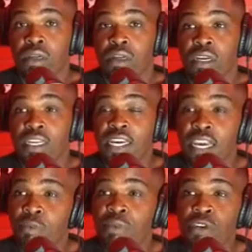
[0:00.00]
Is it
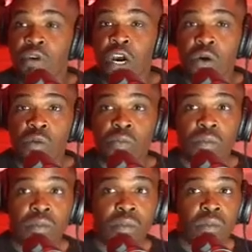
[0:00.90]
helping you cope?
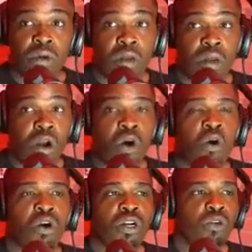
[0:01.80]

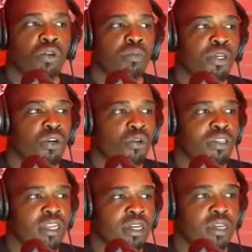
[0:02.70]
Or are you
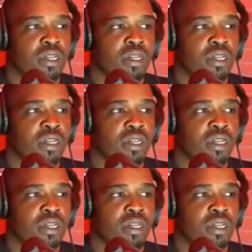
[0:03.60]
abusing it